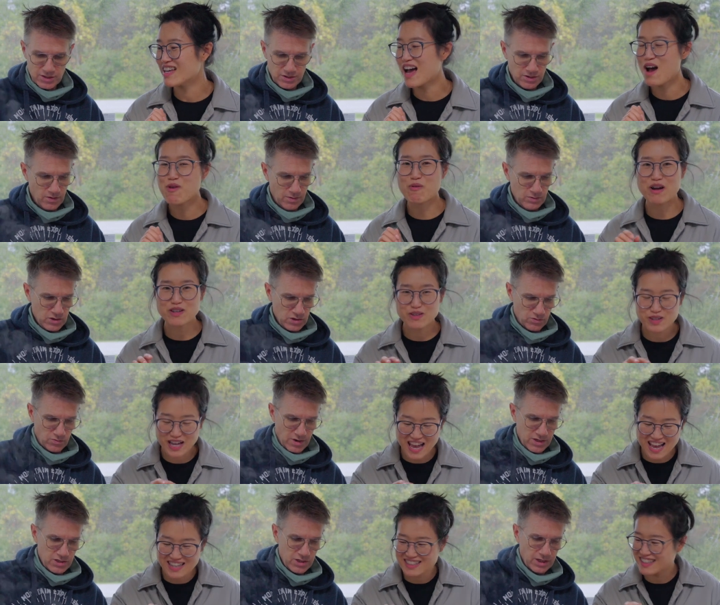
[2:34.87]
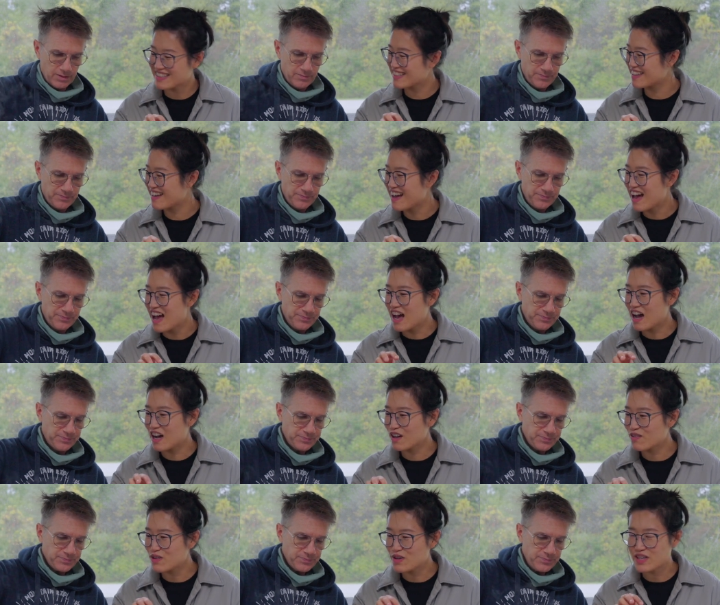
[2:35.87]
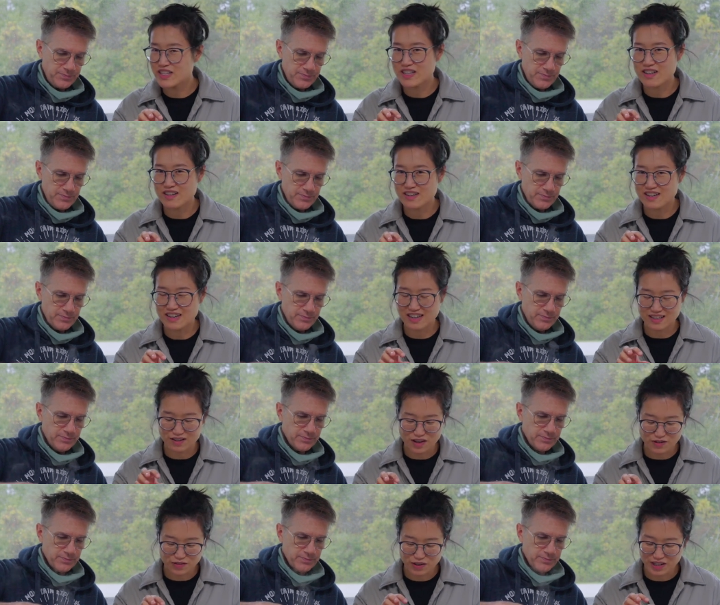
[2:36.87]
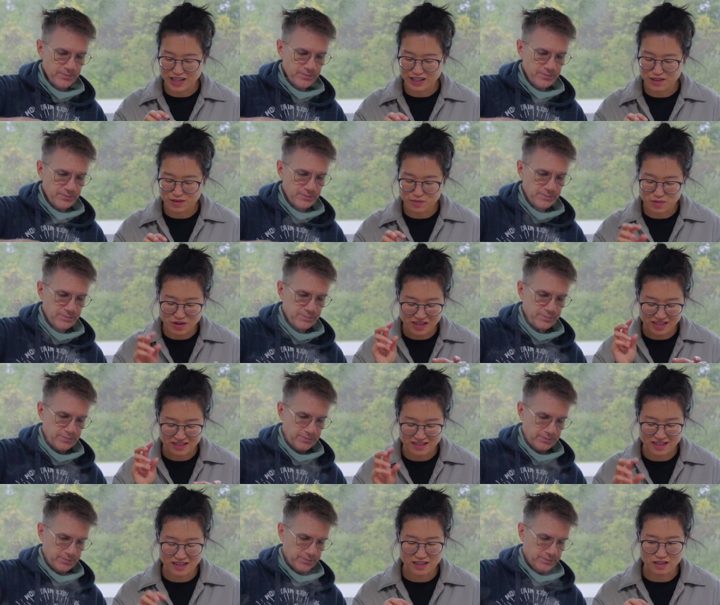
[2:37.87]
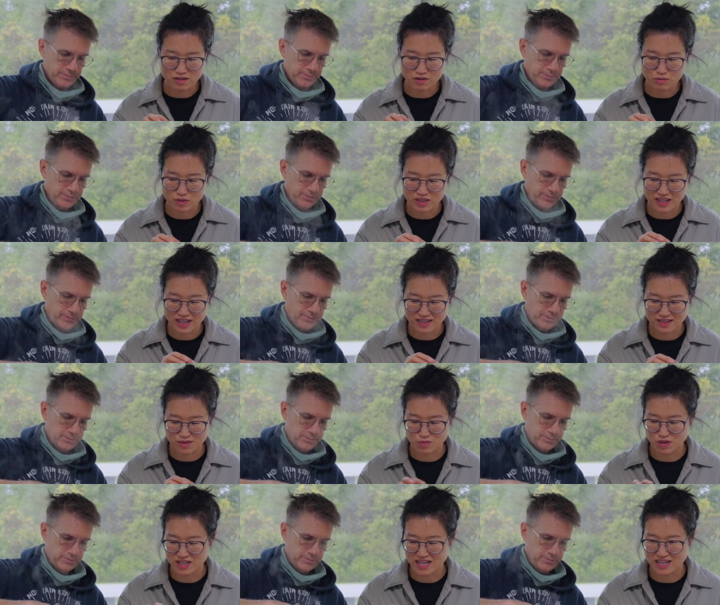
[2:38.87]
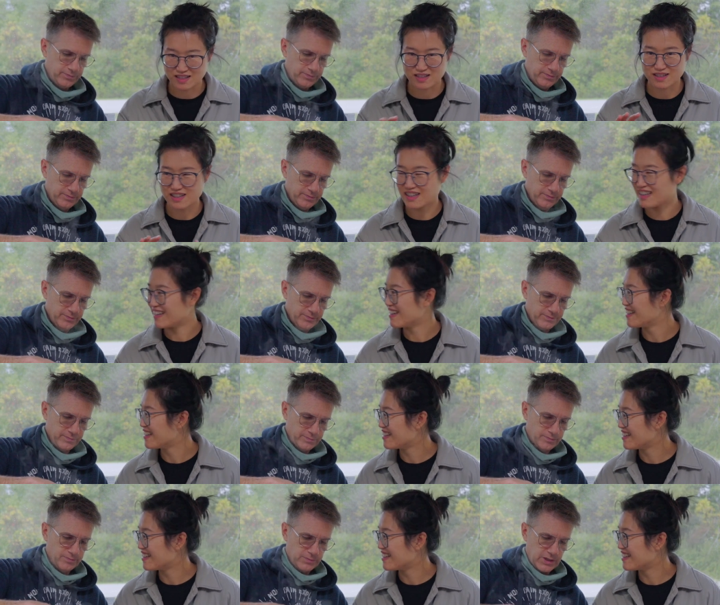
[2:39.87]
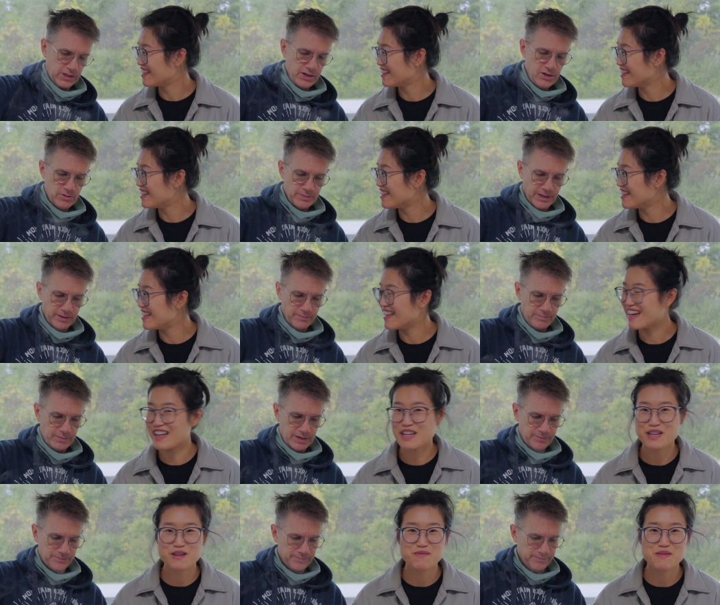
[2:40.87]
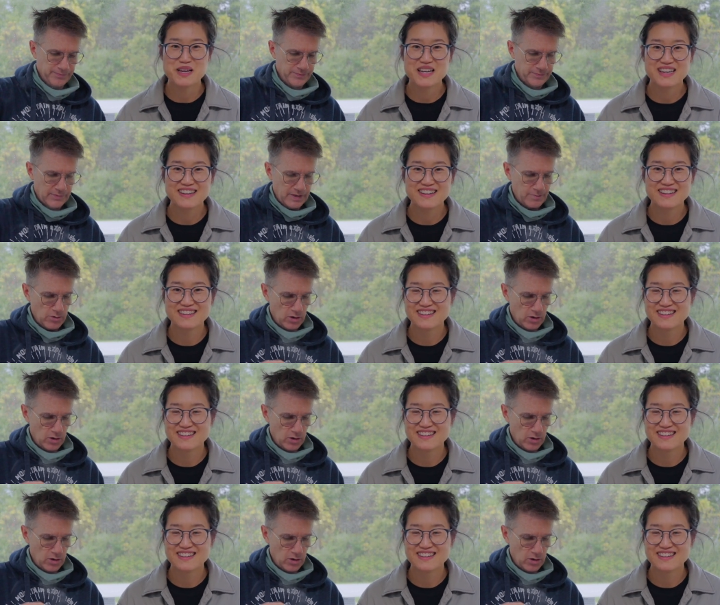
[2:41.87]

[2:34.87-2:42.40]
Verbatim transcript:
Speaker 1: Just, no, I'm well, just your rusty. hand is uh,
Speaker 2: hovering there. Like I feel like your brain is thinking, oh, one next, one next?
Speaker 1: Mm, a little bit. A little bit? I'm